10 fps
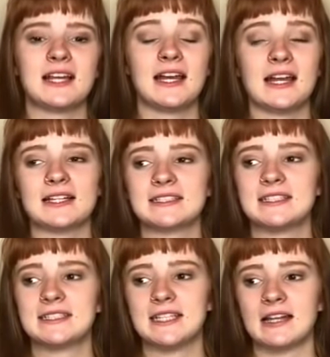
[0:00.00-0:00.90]
and I guess
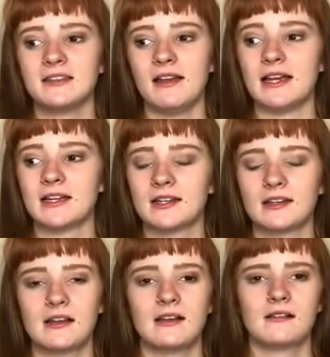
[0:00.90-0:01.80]
it said, like,
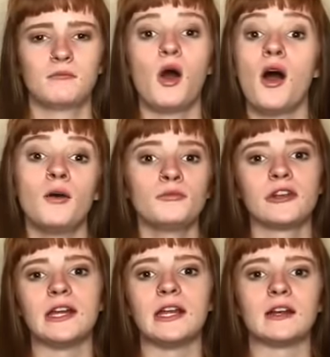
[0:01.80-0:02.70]
palm
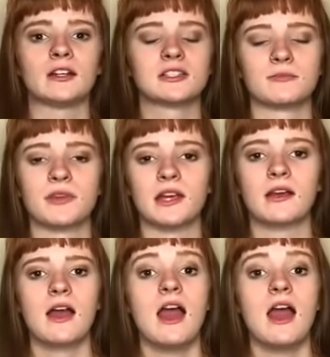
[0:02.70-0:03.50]
reading or something.